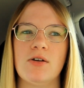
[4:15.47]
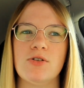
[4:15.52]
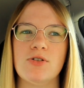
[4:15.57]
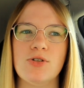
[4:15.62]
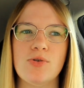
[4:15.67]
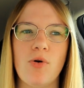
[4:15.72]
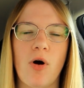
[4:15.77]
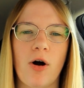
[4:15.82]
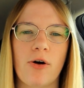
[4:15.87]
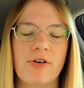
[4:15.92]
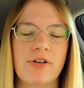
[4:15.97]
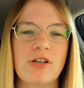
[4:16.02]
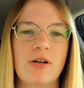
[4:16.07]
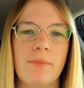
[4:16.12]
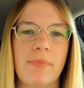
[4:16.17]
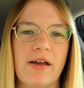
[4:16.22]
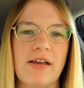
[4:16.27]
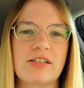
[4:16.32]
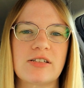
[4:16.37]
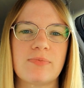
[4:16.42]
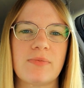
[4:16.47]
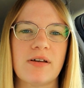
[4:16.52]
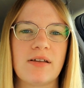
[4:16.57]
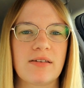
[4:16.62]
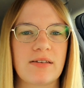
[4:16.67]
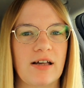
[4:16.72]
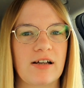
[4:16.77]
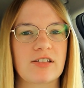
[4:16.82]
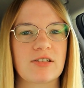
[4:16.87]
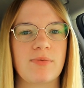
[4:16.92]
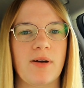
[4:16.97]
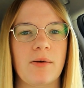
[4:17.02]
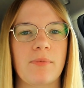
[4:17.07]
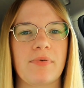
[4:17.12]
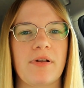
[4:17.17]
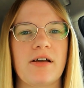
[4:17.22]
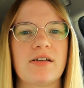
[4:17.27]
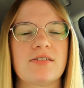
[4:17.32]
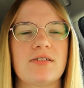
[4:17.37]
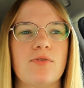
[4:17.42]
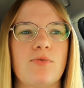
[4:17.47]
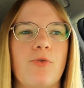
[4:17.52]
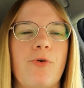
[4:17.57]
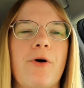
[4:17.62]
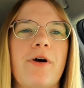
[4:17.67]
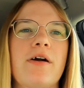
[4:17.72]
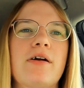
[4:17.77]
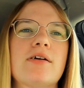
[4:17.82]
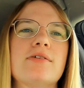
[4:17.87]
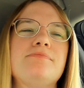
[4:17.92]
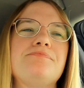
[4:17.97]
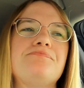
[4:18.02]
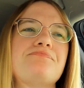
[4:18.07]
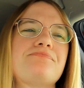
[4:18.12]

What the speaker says: You are in your basement. That's my place of work.